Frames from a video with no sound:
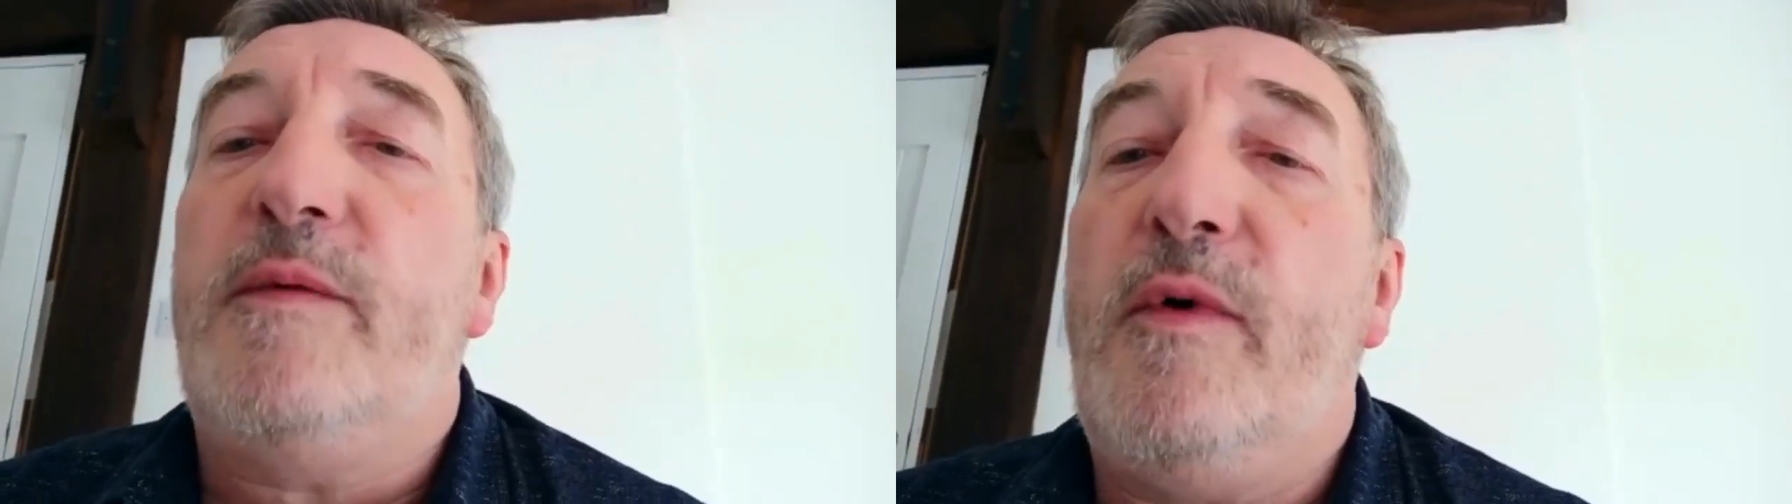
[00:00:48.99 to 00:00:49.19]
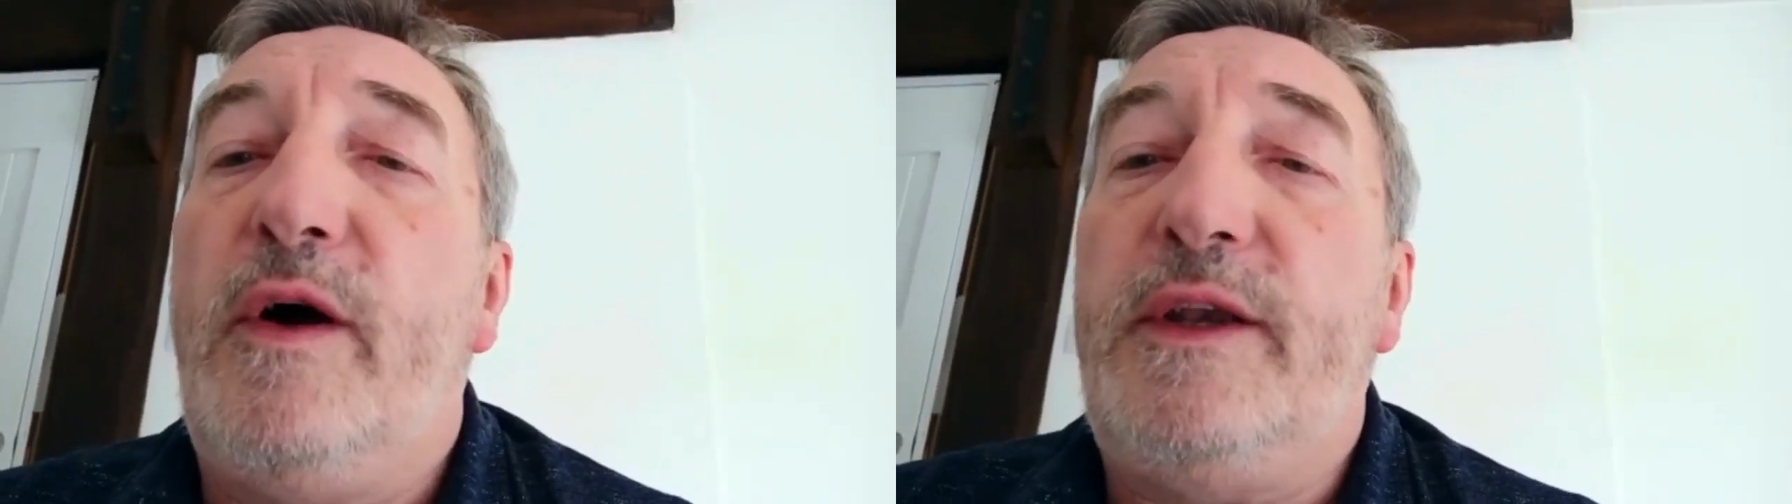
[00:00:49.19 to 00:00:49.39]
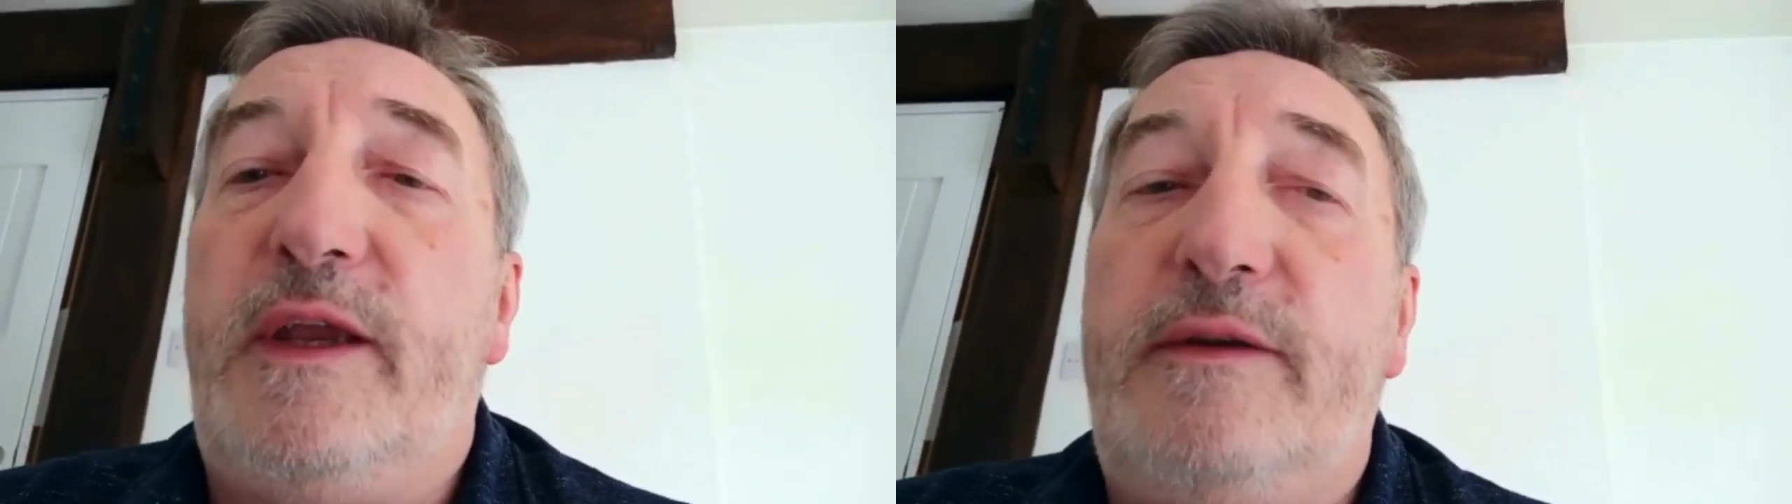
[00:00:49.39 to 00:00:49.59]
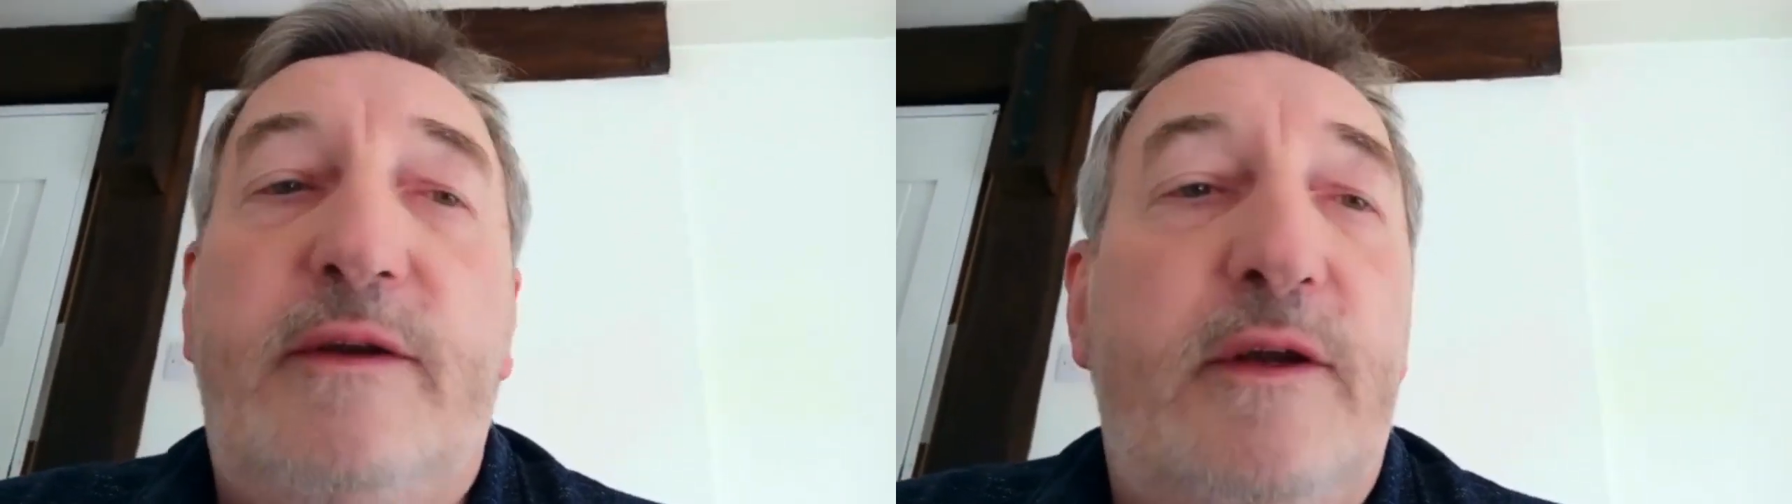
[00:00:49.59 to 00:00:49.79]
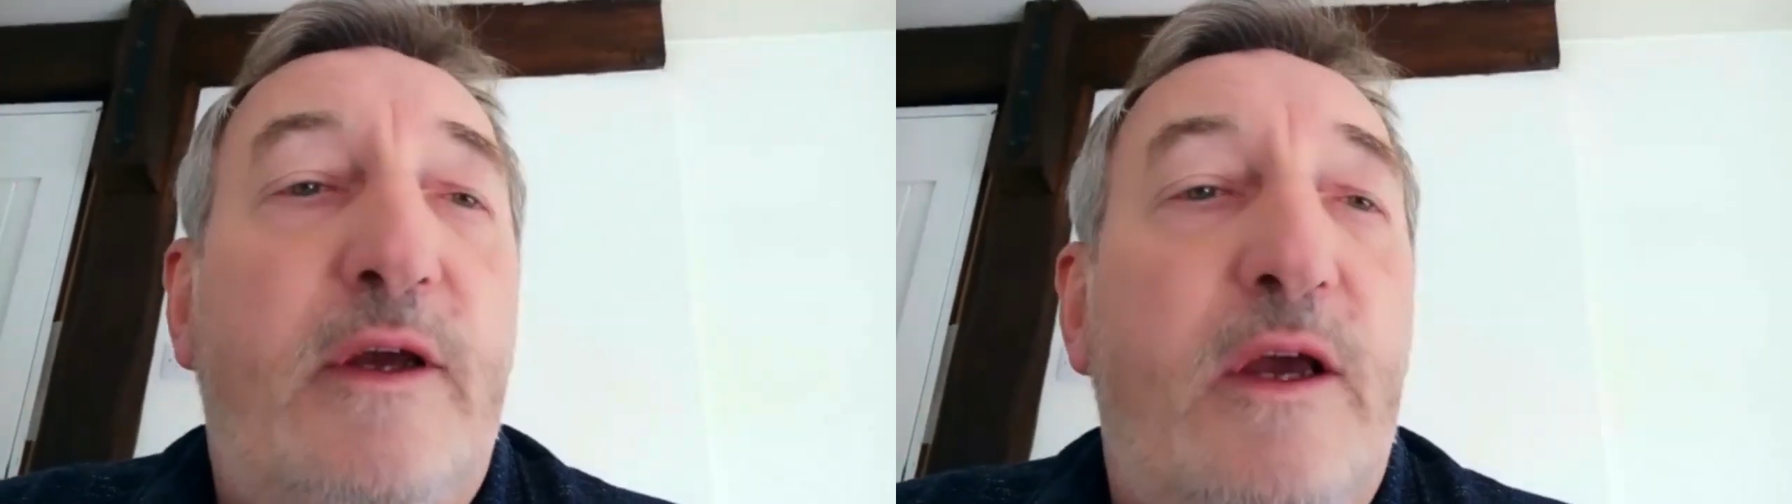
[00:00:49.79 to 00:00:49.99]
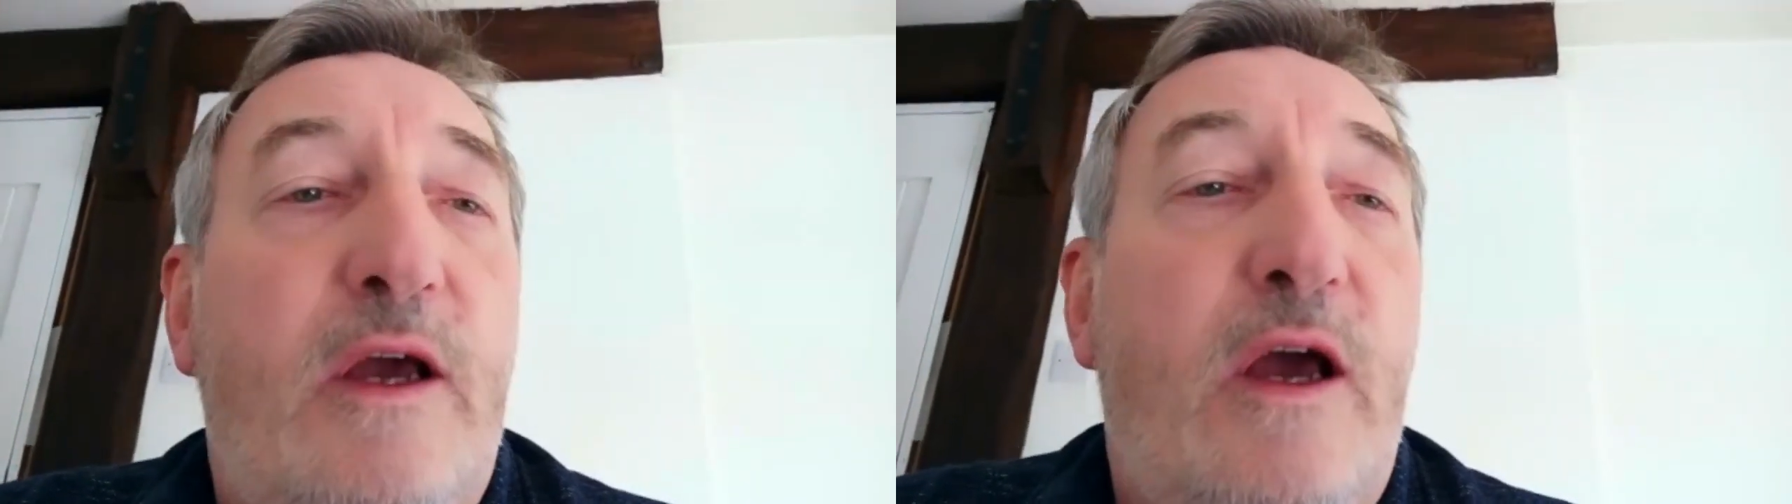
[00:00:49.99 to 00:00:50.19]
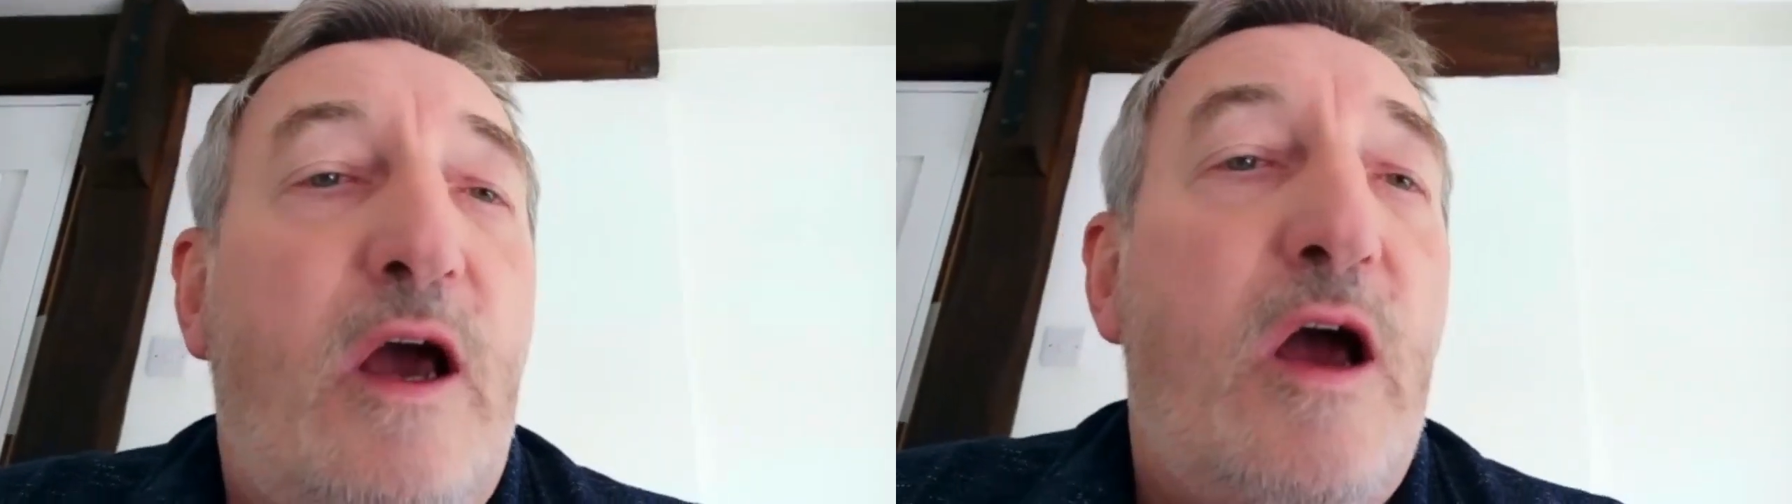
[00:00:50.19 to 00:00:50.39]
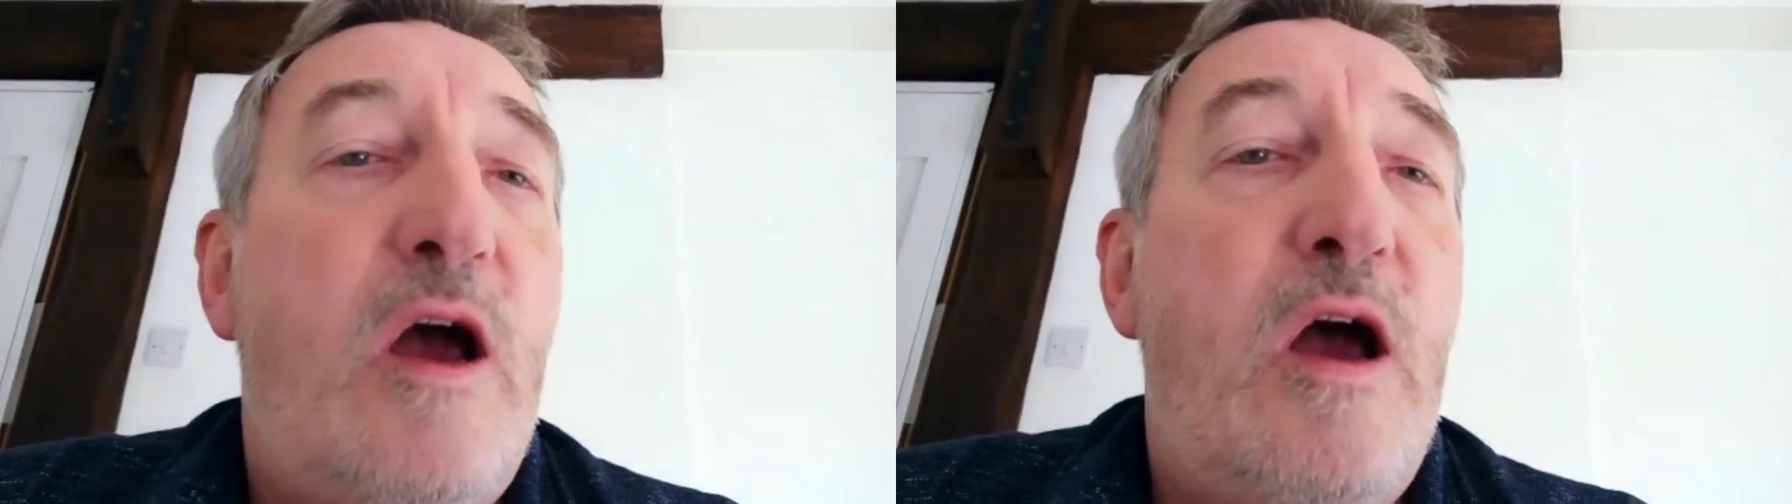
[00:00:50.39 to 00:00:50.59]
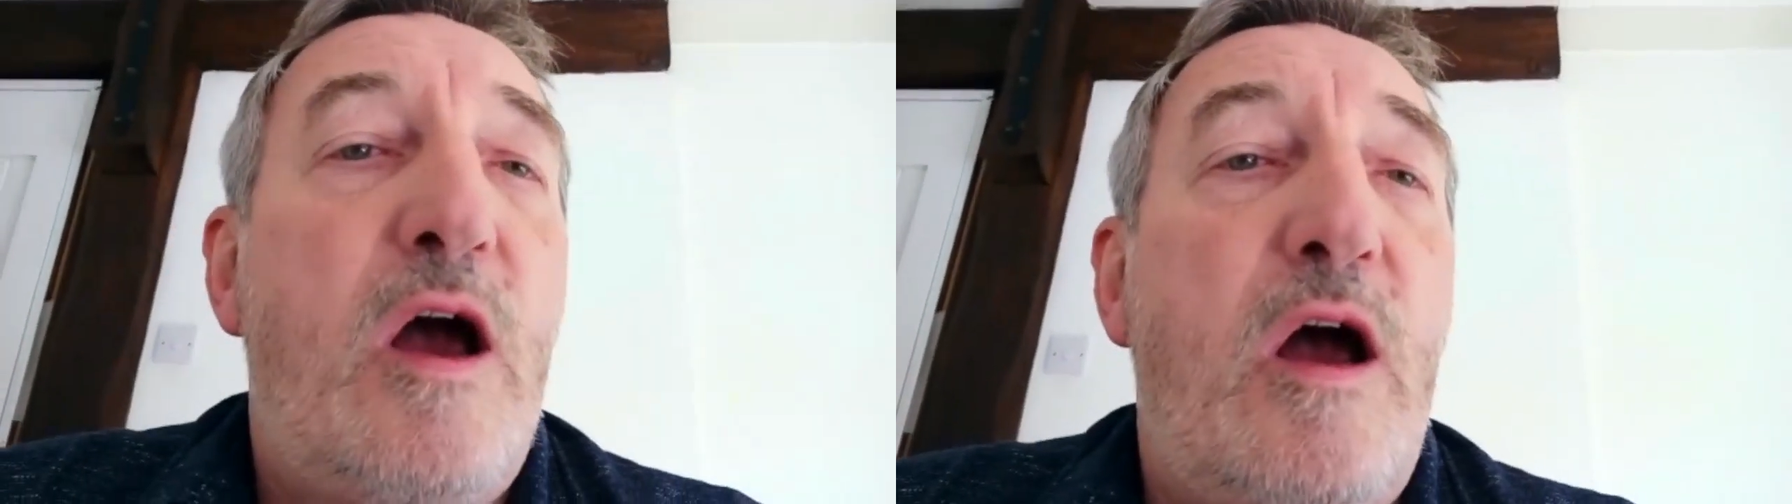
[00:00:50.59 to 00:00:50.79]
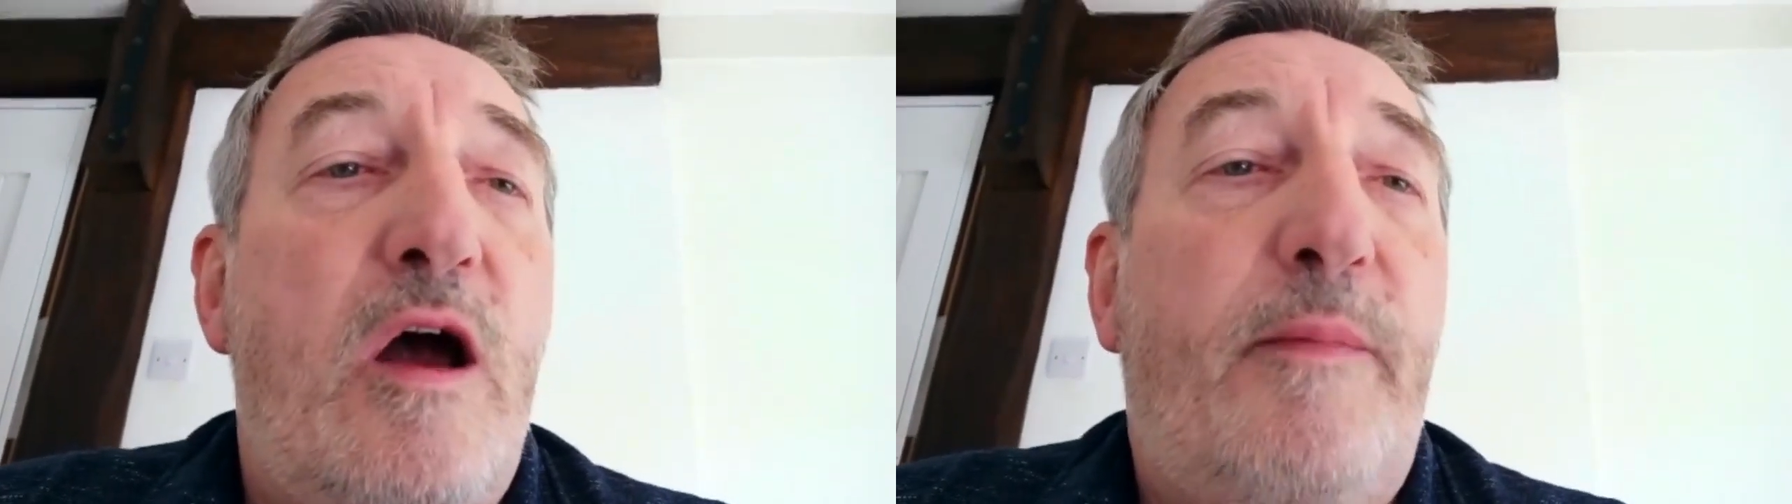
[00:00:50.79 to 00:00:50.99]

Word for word: reminding